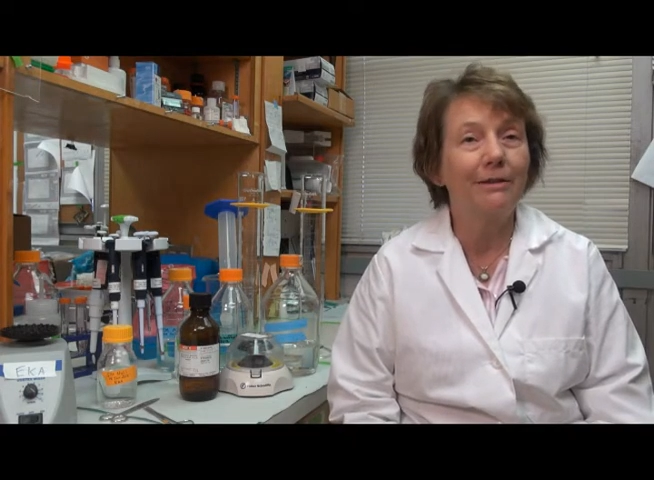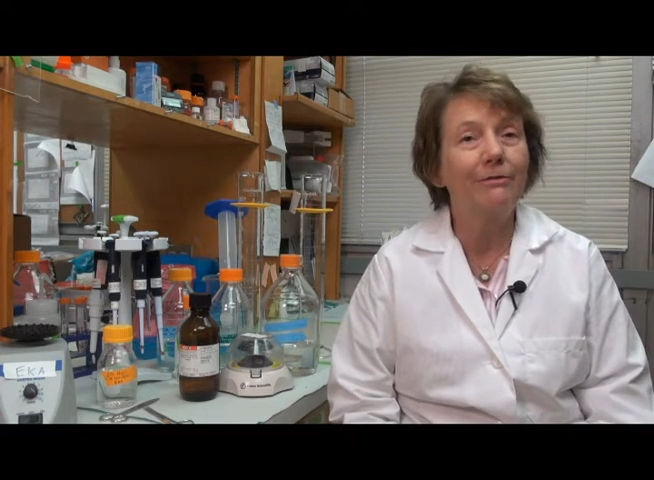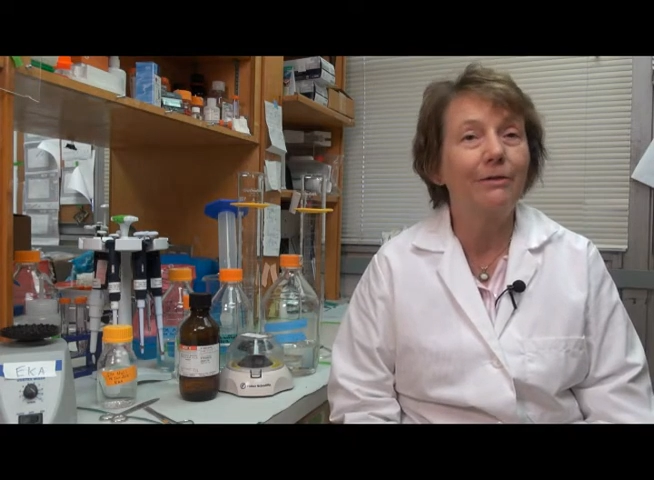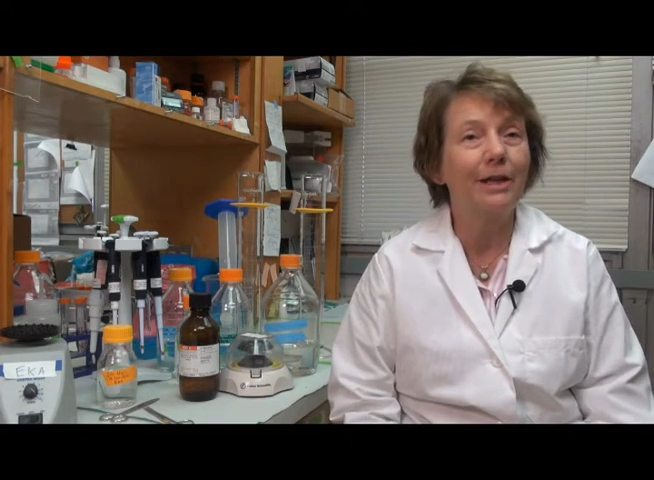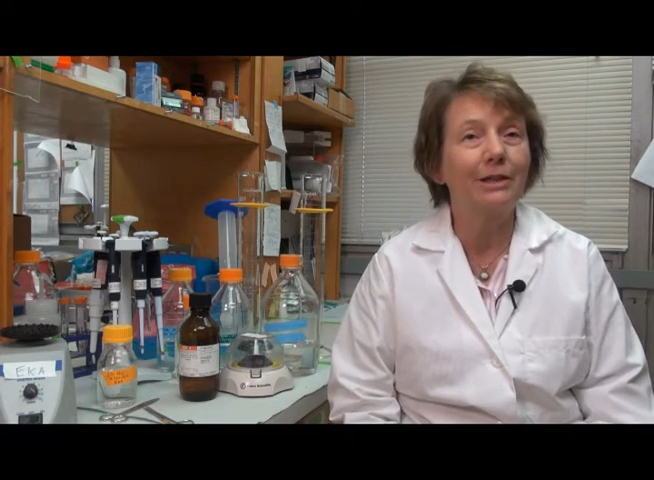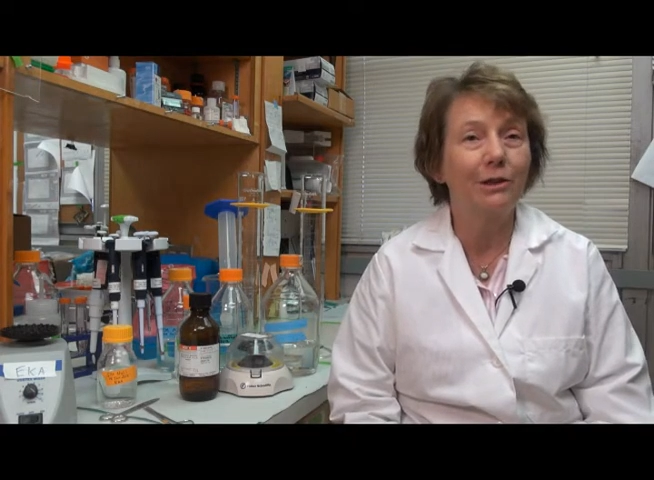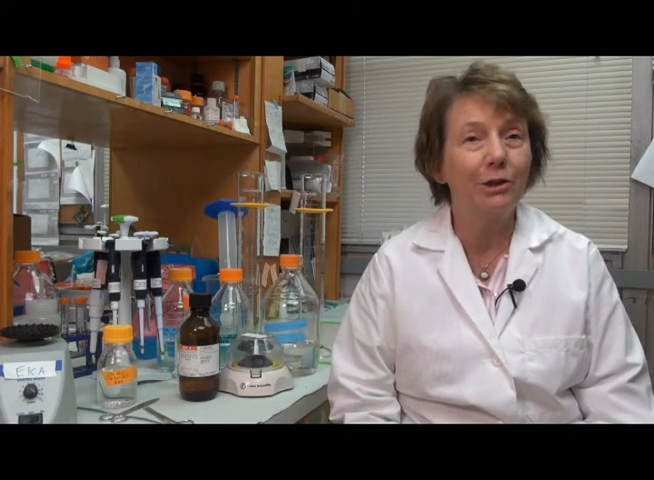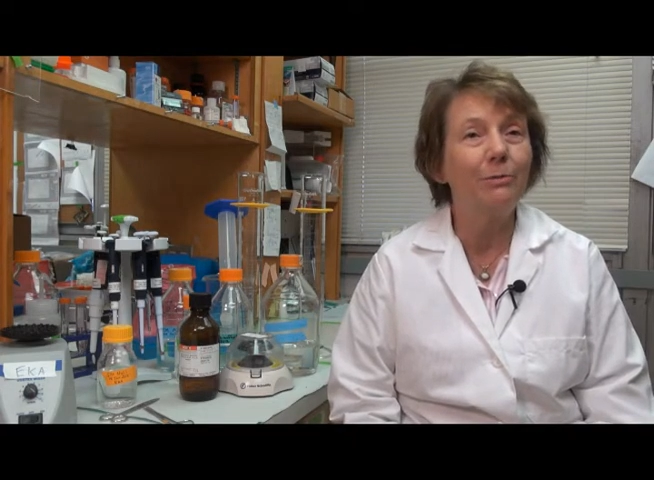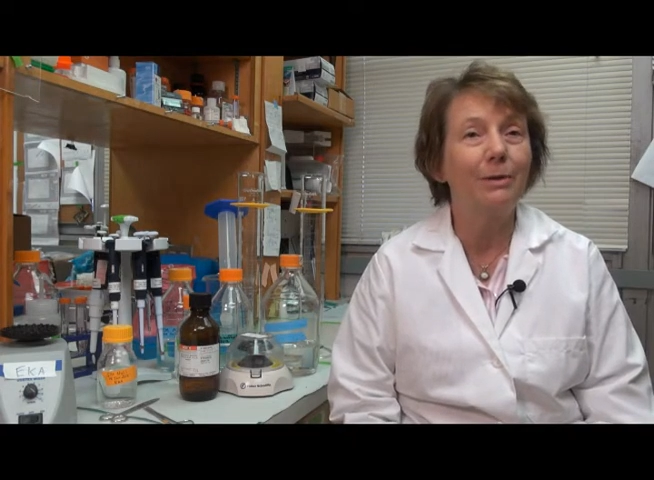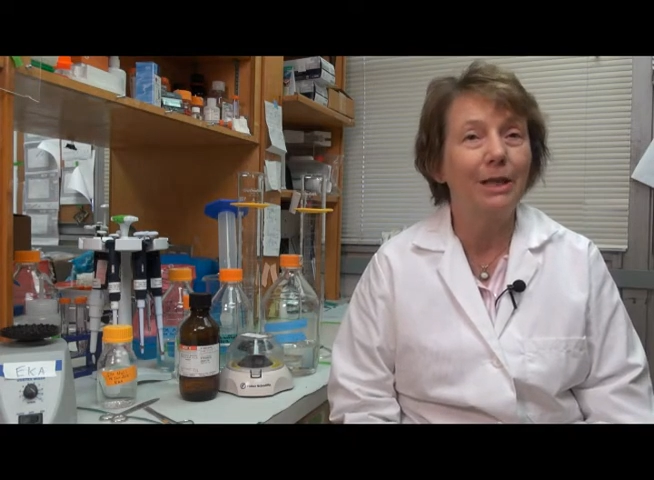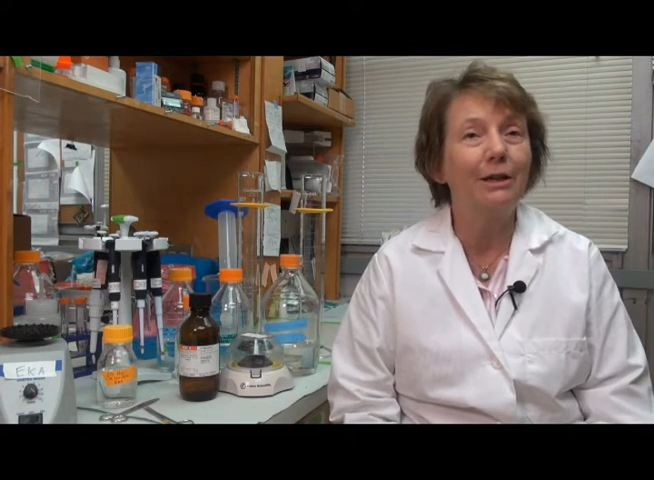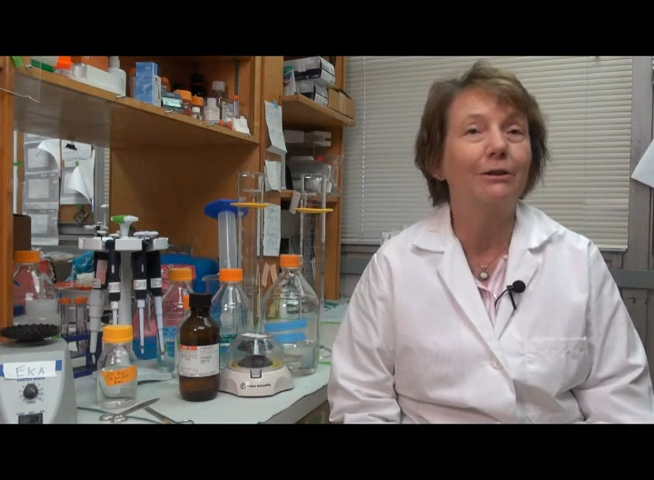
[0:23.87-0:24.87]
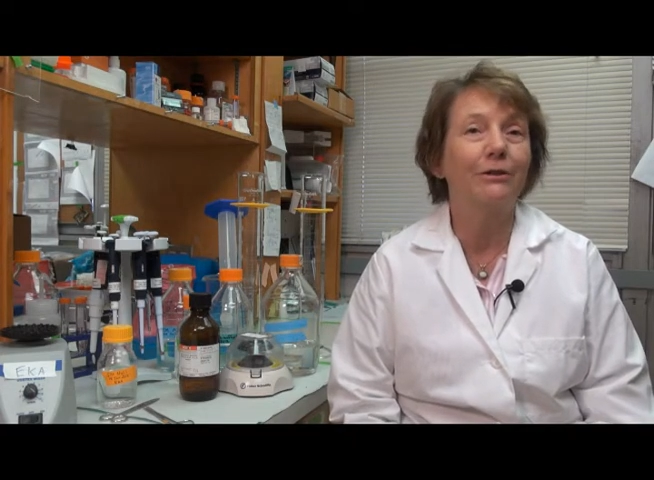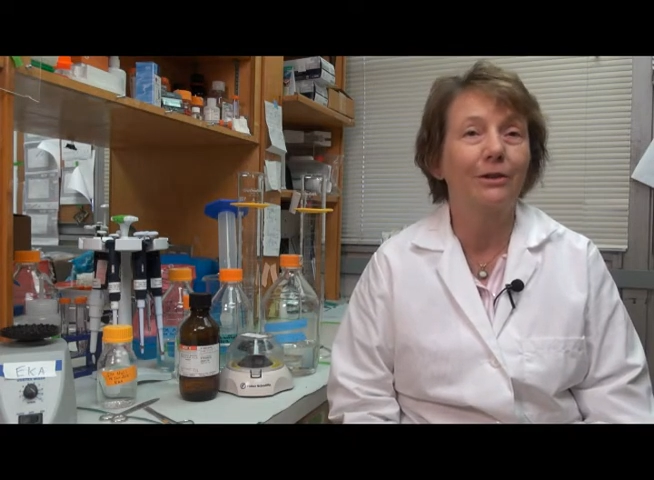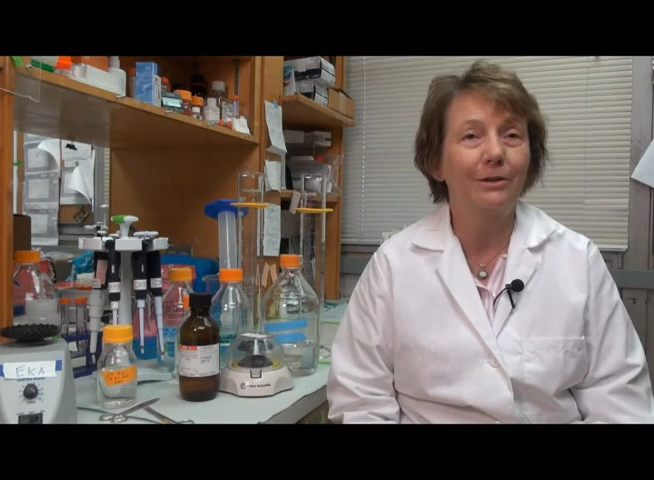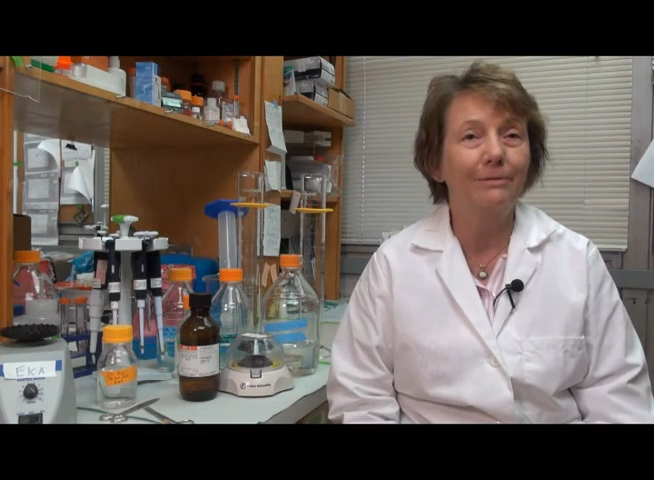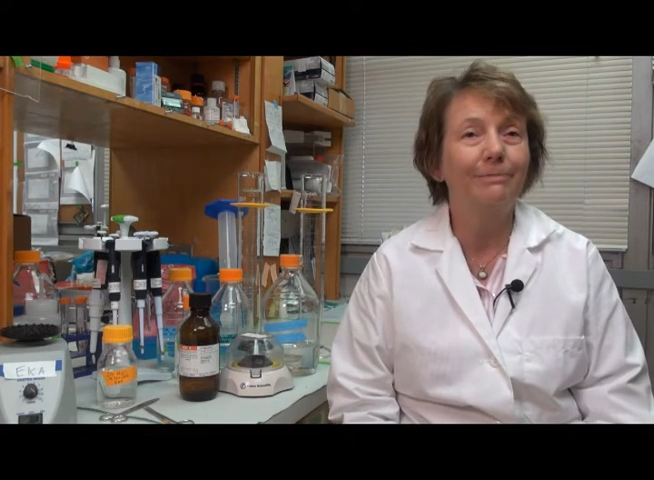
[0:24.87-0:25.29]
affect human health.